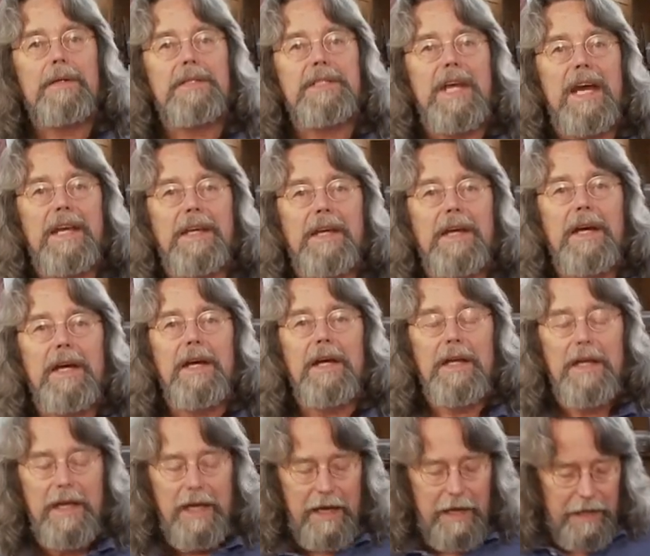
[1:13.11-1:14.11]
take
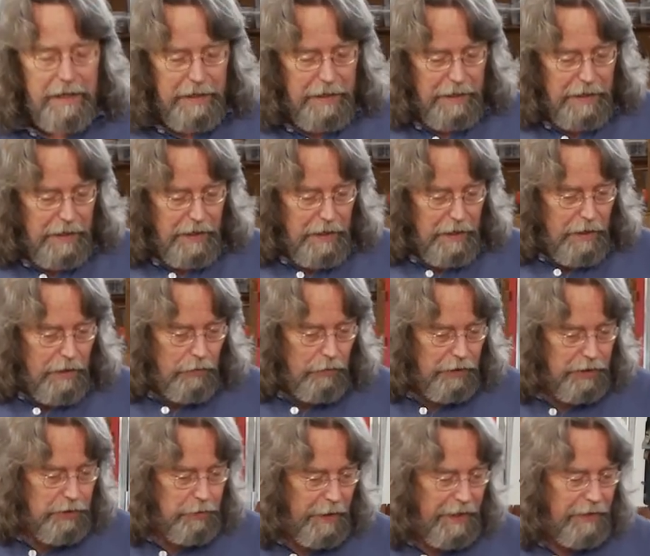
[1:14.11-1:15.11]
earlier,
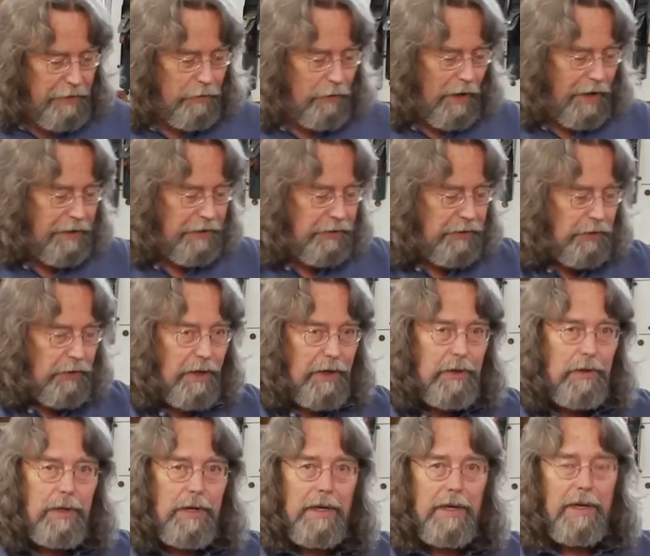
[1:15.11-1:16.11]
which went right
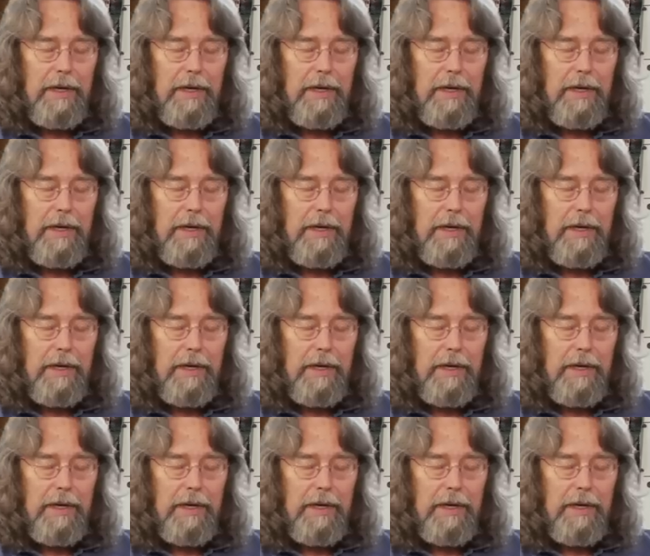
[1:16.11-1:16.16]
through,